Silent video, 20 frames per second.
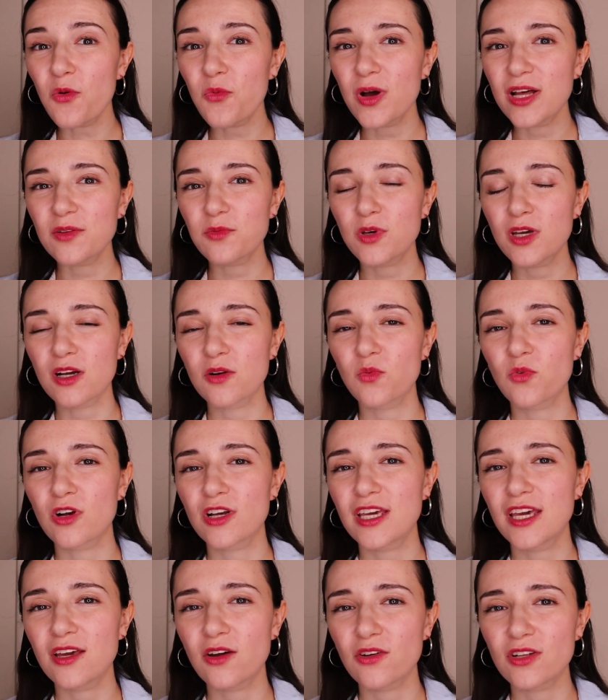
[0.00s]
when we are
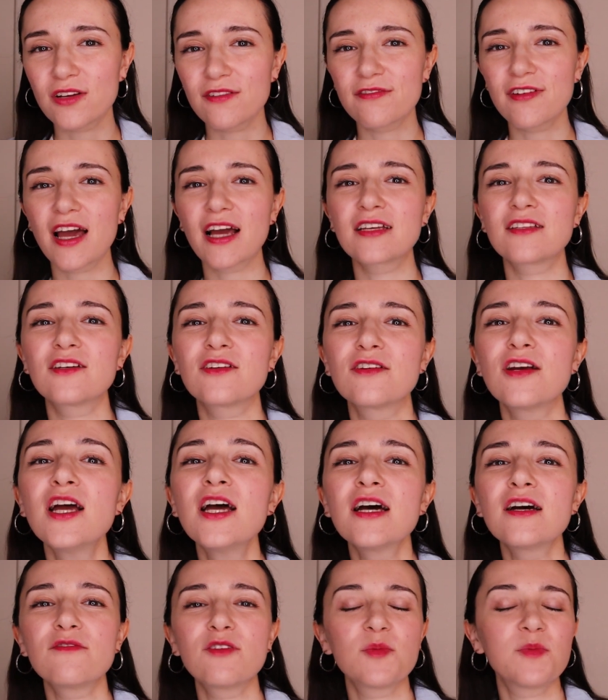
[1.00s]
working on a vector
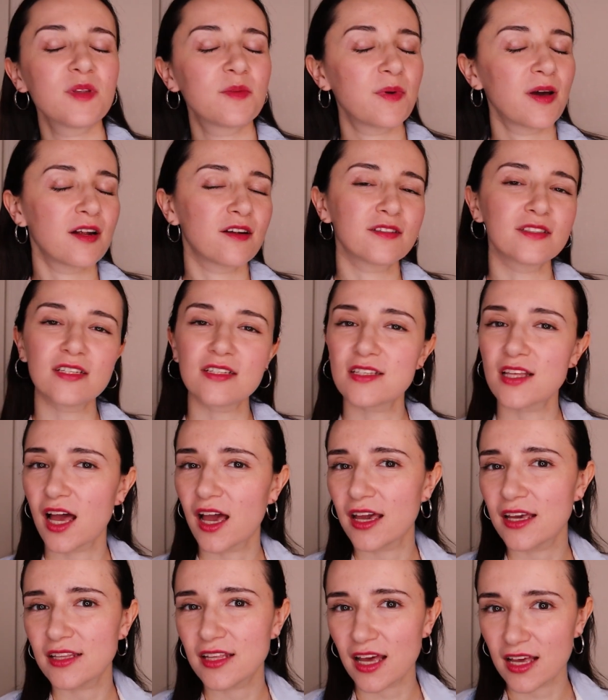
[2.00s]
repeat pattern
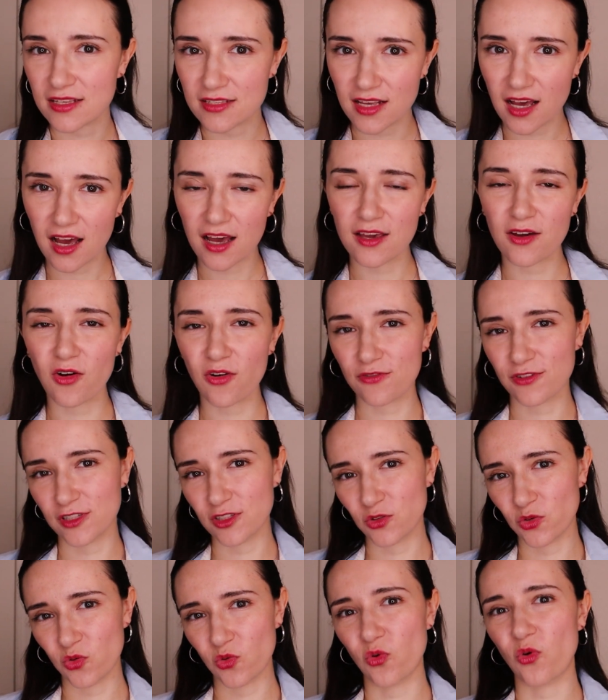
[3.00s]
design as I
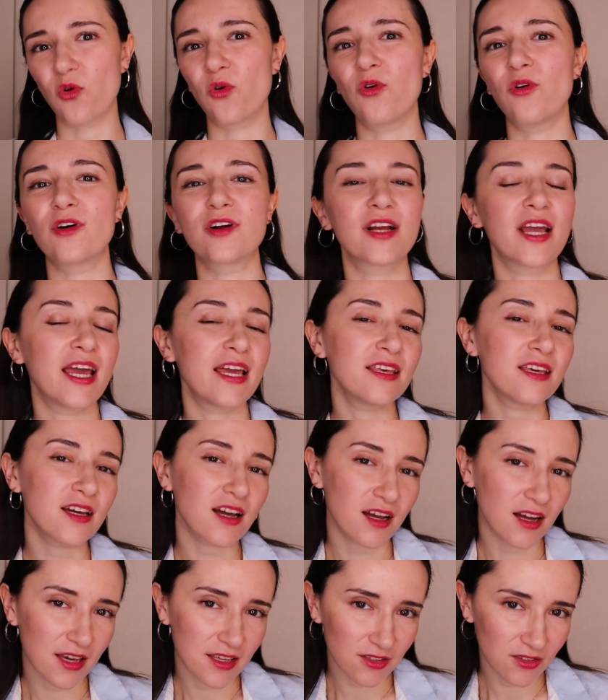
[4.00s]
often do or
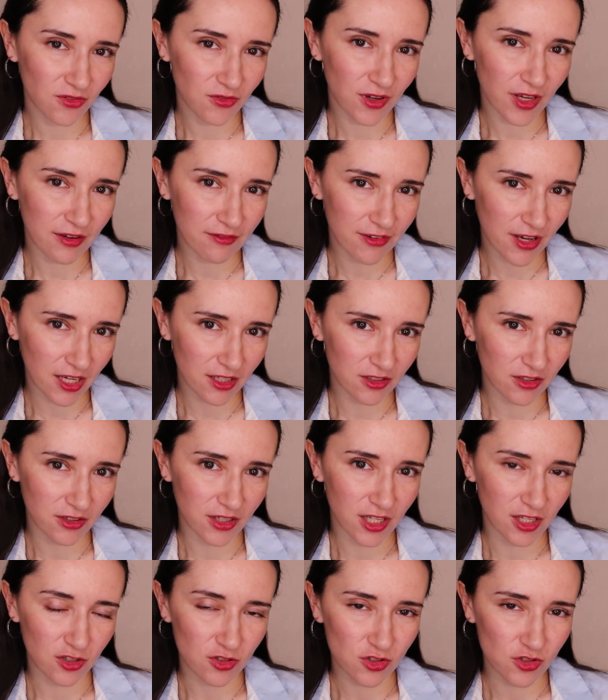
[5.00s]
any kinds of vector
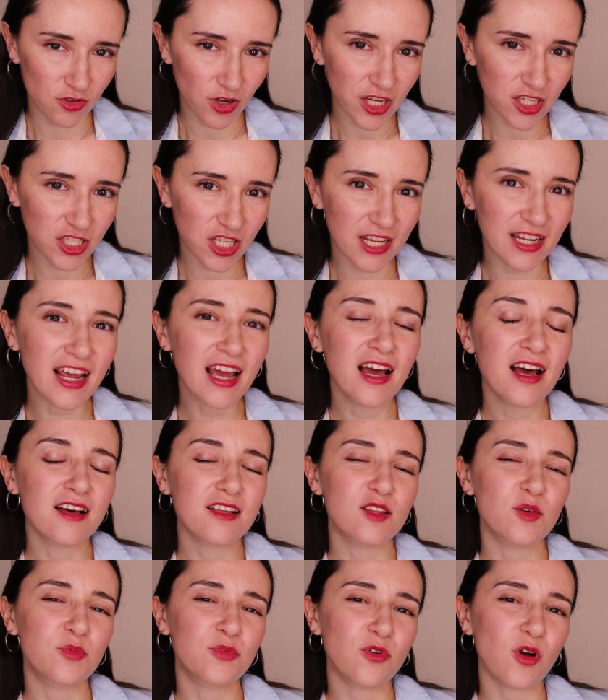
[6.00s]
illustration,
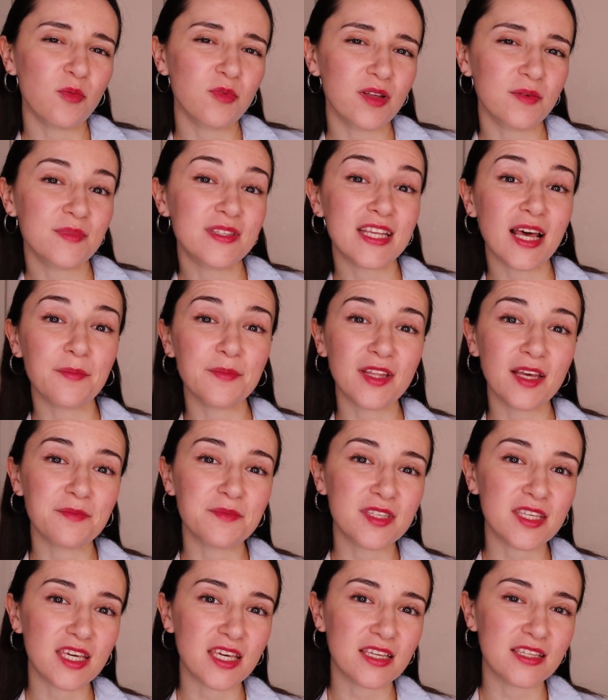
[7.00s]
the problem
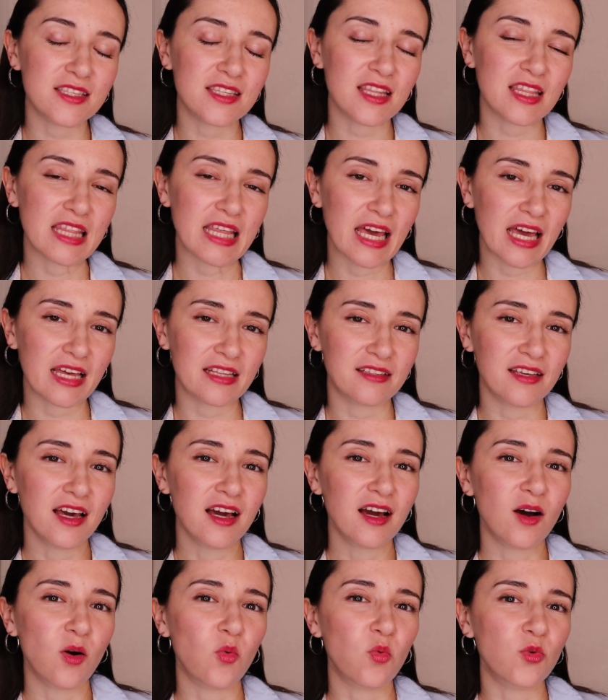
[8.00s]
sometimes is that
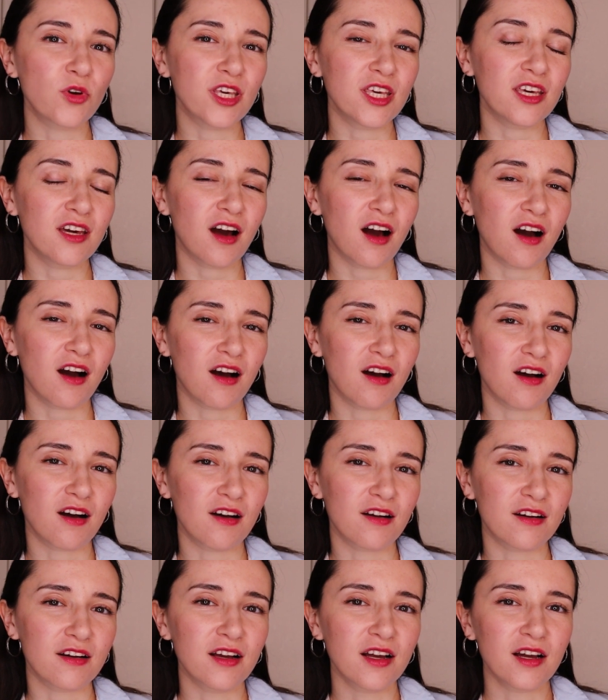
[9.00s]
we
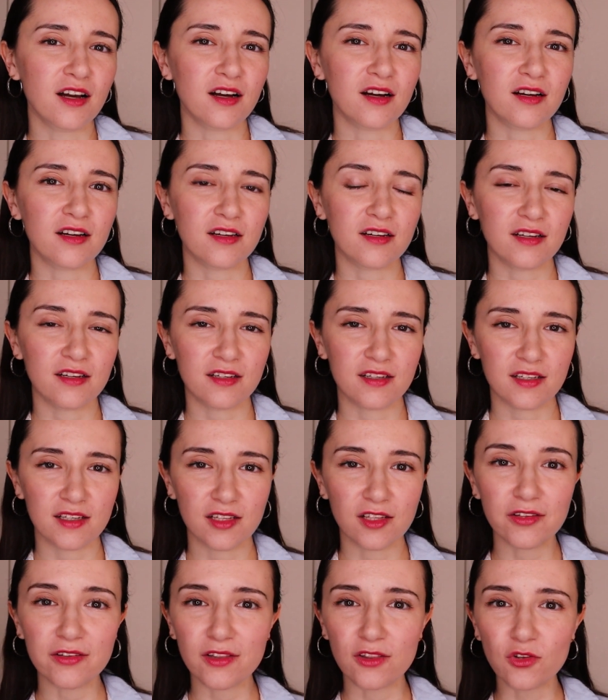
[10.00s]
are
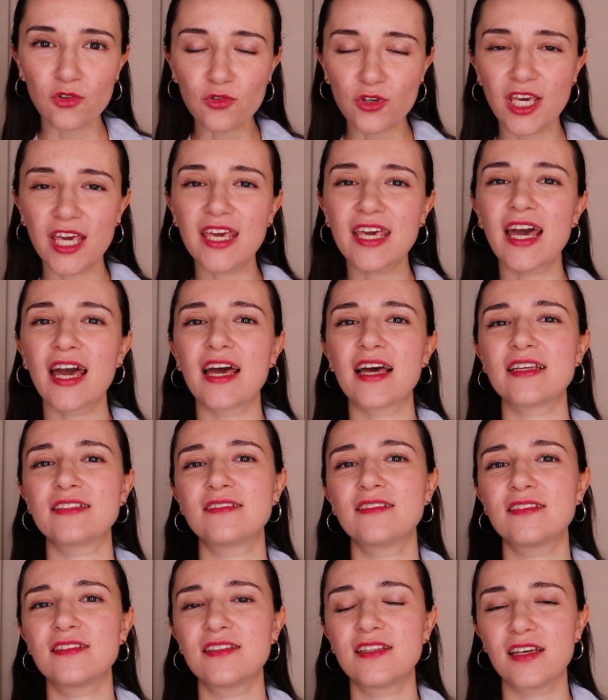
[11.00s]
uh, looking
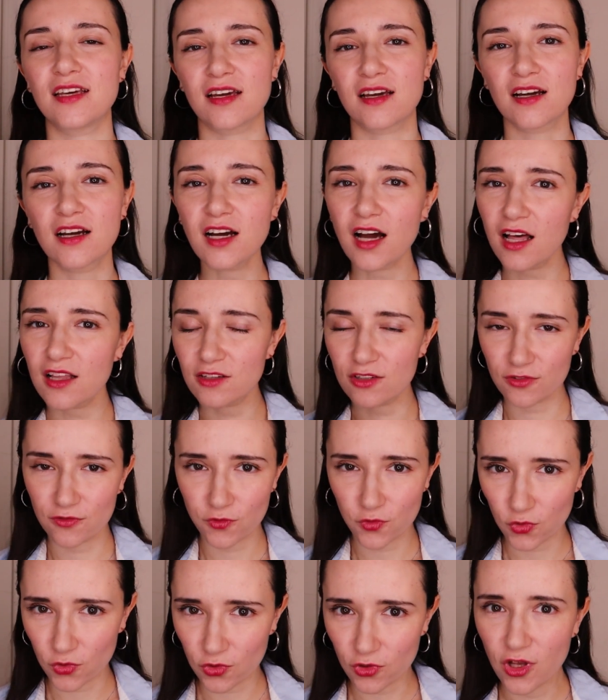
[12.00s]
at the
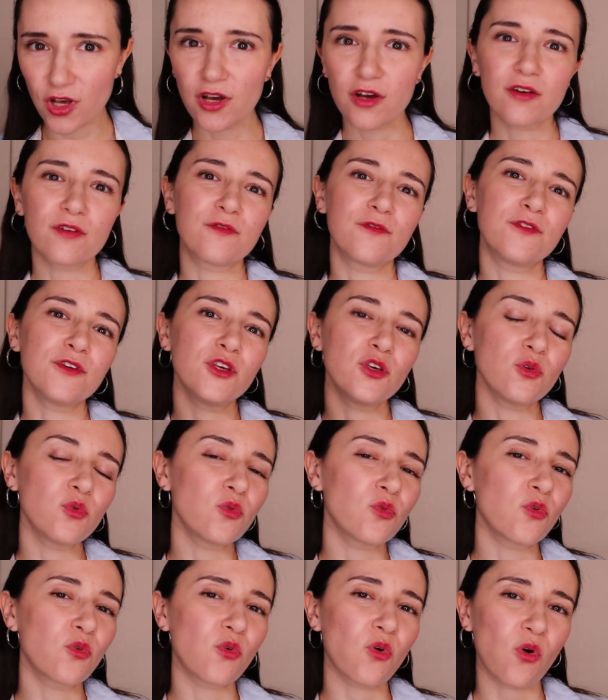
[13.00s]
colorful
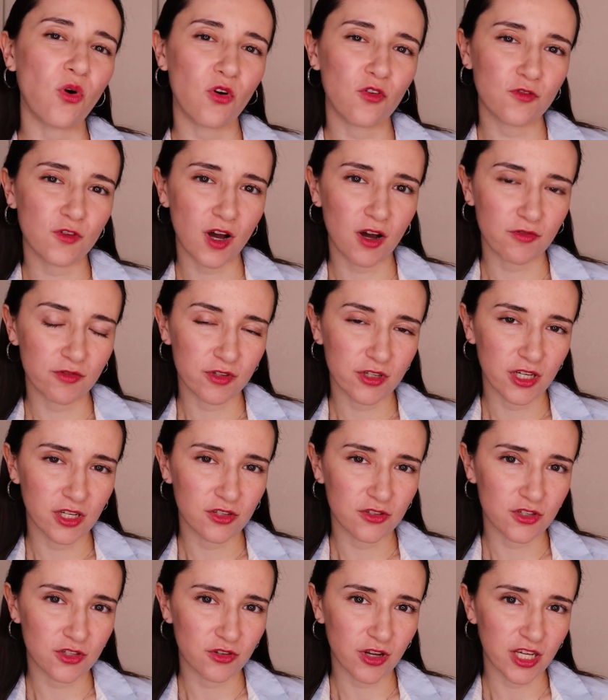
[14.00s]
view of our
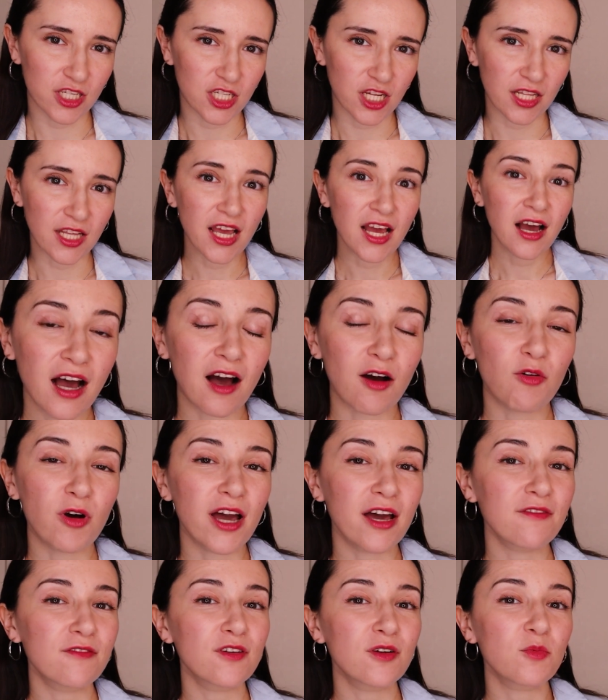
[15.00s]
illustration.
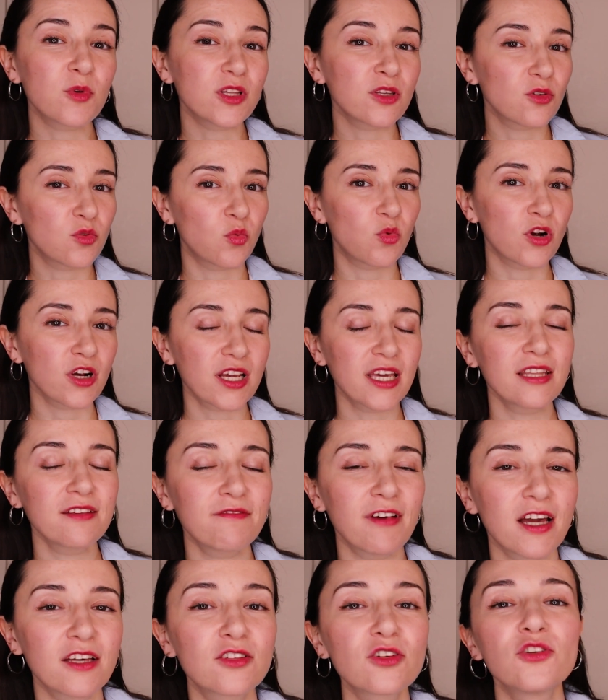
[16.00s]
However, when you work
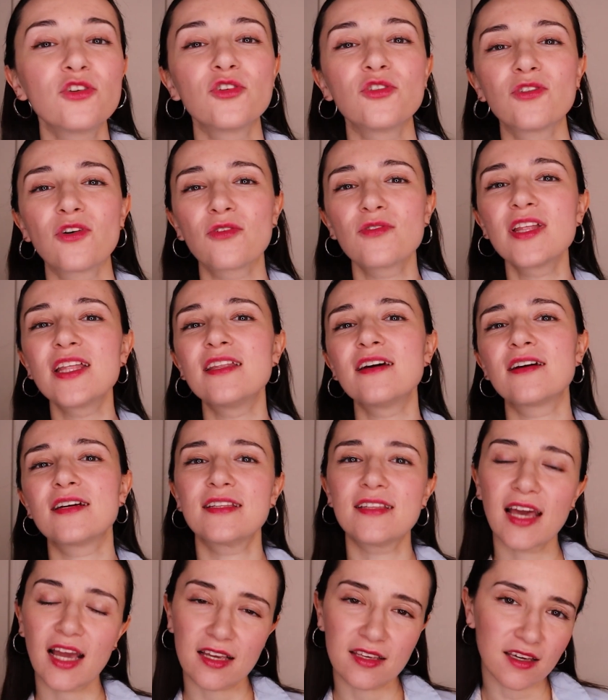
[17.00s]
in vector, you know that there
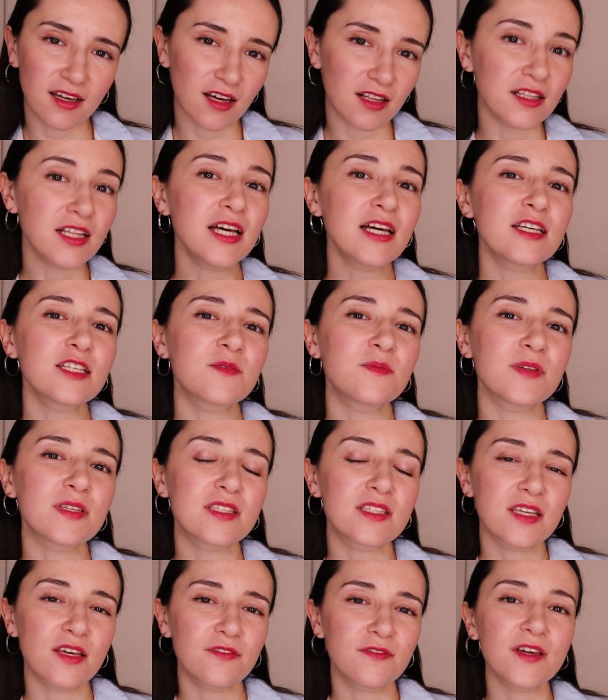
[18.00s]
are technical
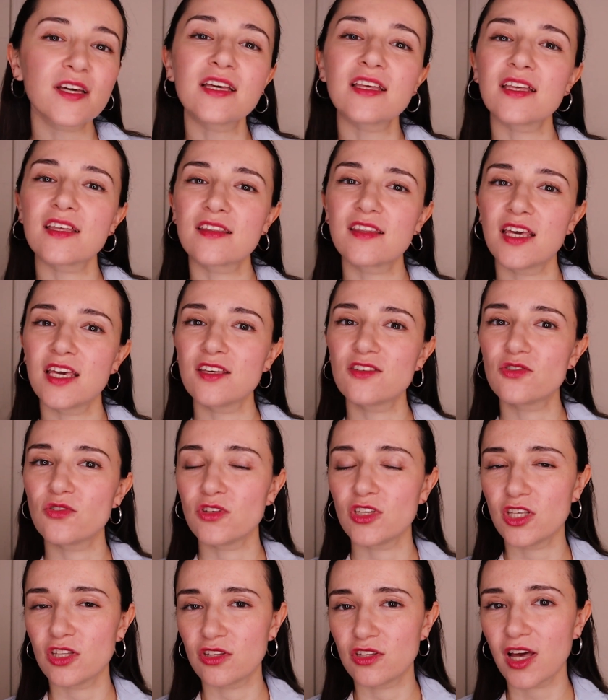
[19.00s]
specific things
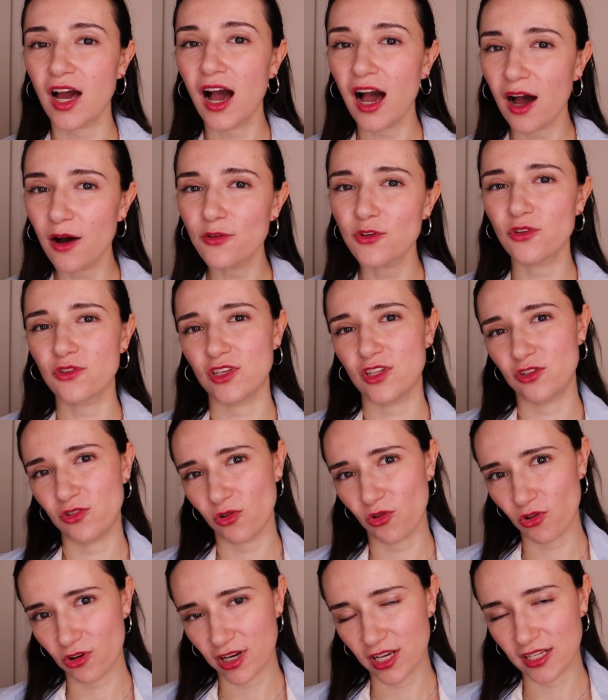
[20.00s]
you need, how you need
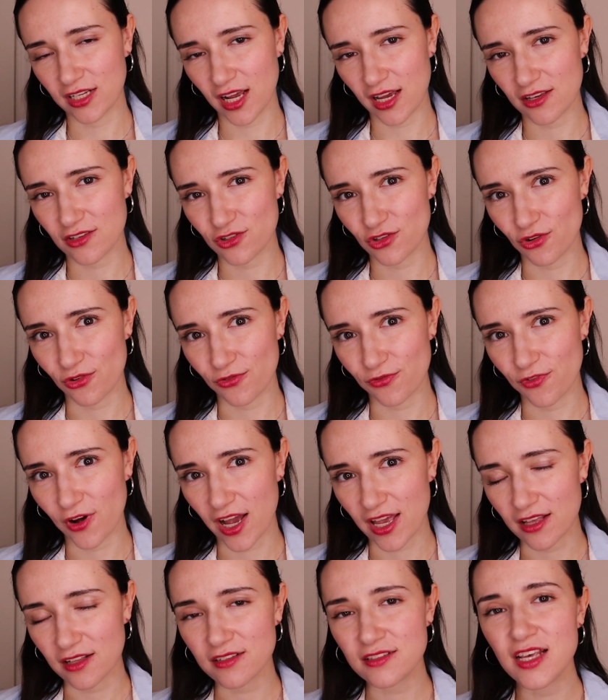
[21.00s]
to organize your
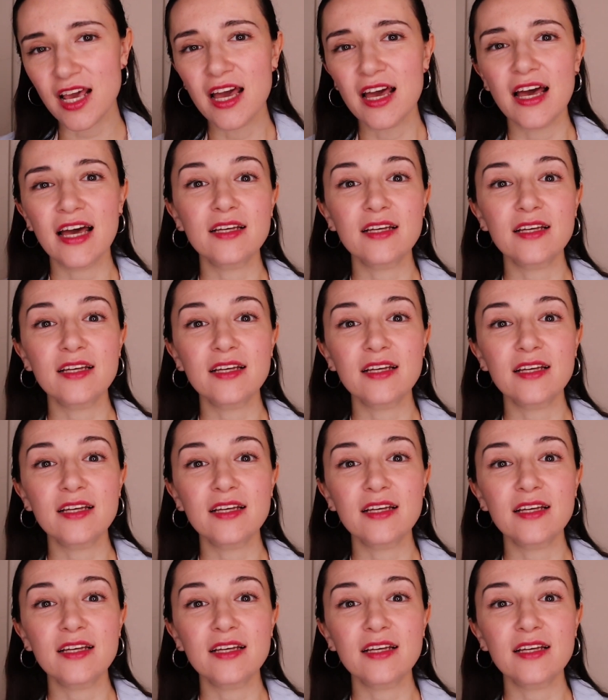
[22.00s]
files.